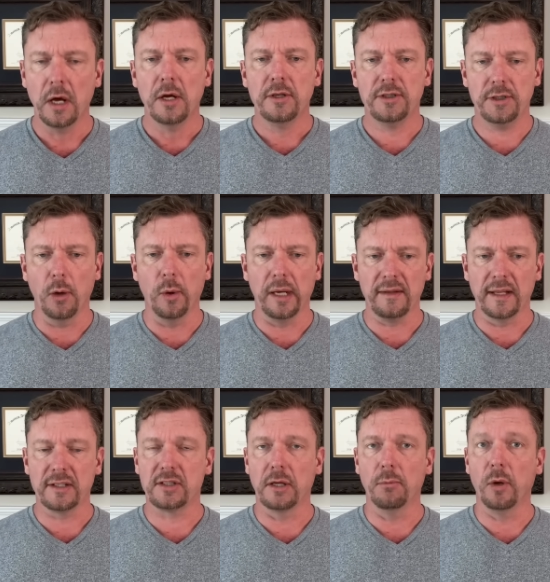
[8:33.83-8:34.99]
showing that
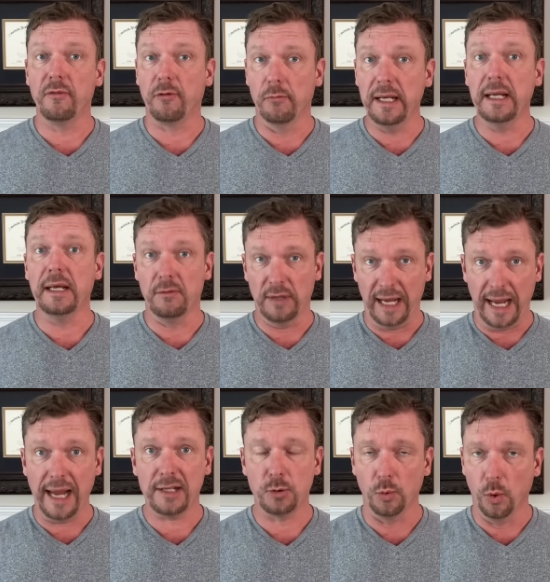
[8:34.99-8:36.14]
someone from eating
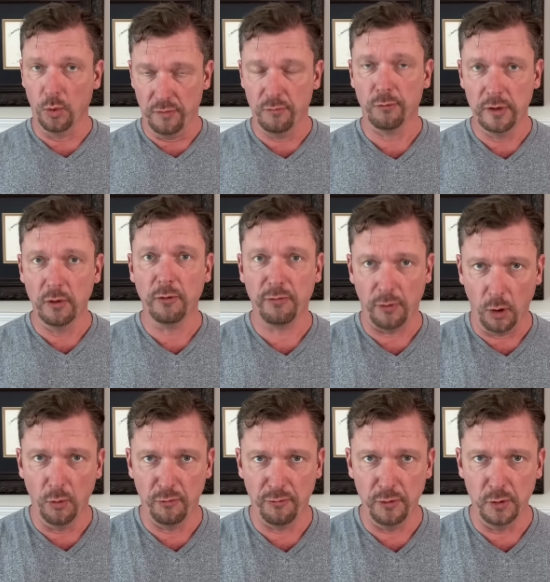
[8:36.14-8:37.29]
actual real whole
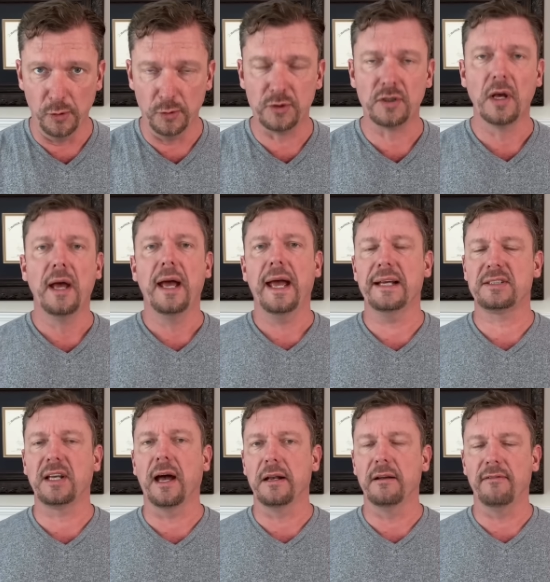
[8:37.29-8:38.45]
foods has
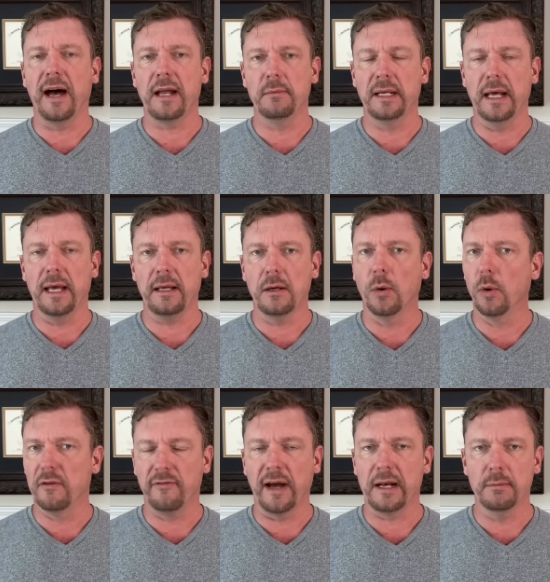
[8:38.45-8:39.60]
gotten a vitamin A or a
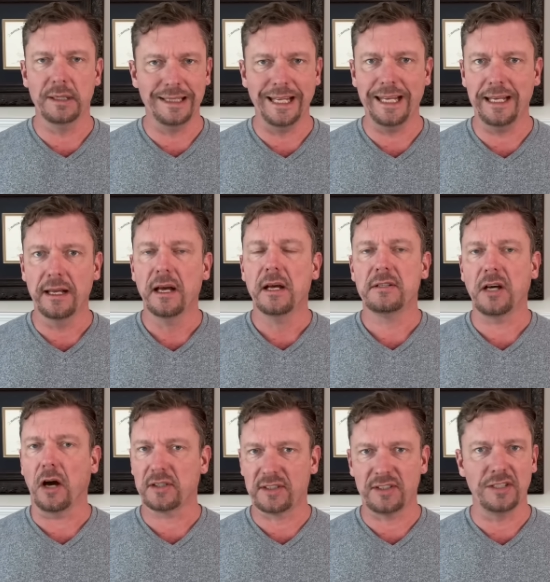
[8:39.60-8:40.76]
vitamin D
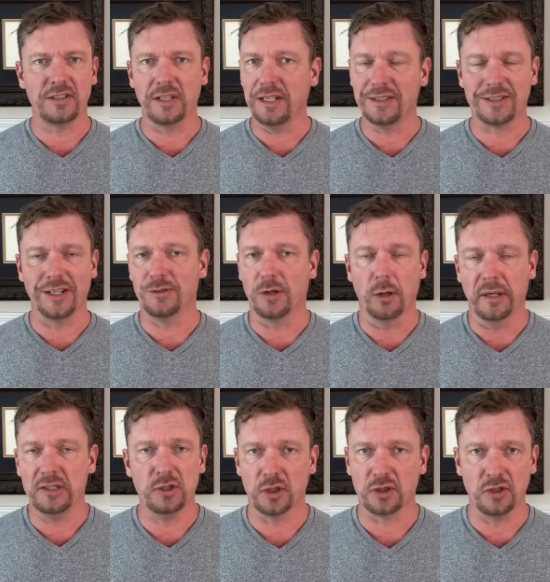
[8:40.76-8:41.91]
toxicity syndrome. It
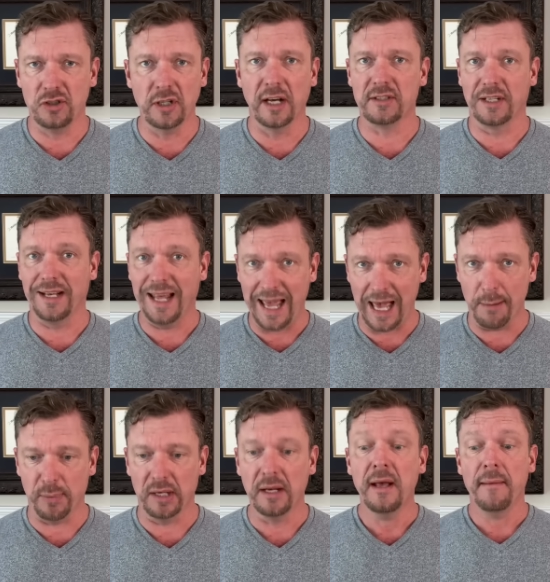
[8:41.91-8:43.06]
just doesn't
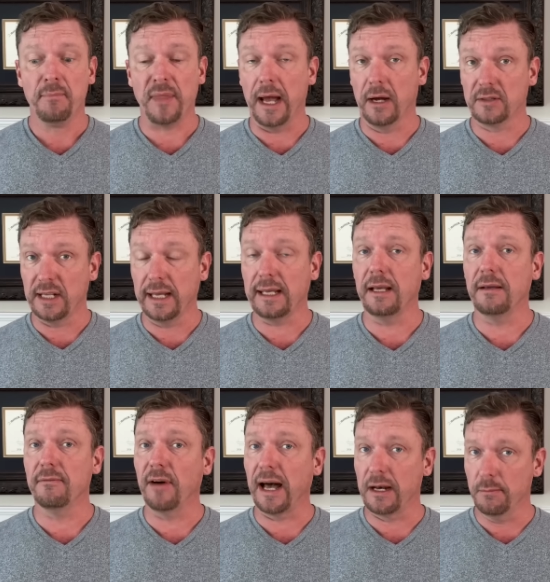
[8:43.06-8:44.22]
happen. Now, taking
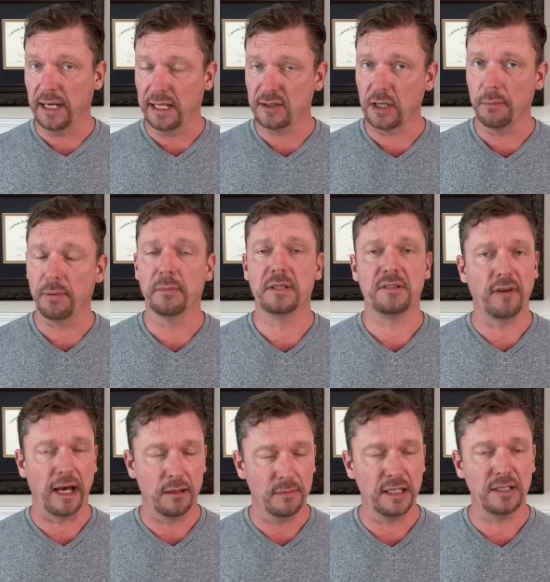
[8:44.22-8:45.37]
vitamin A supplements,
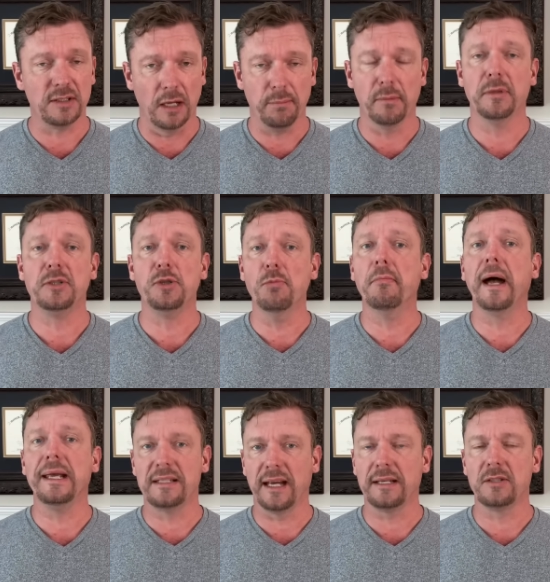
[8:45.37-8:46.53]
vitamin D supplements, you may
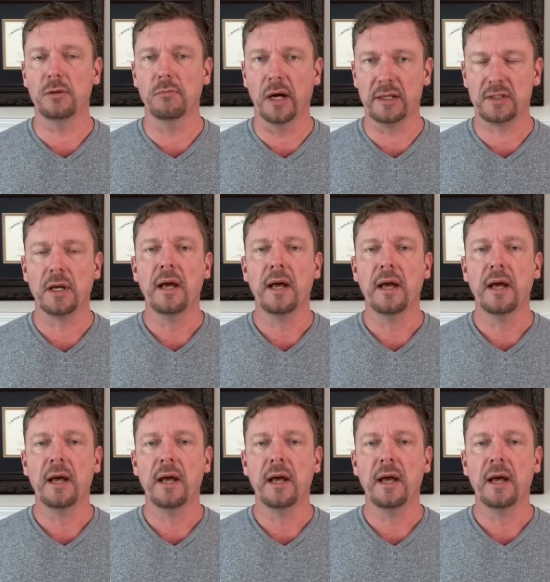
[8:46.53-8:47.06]
take too much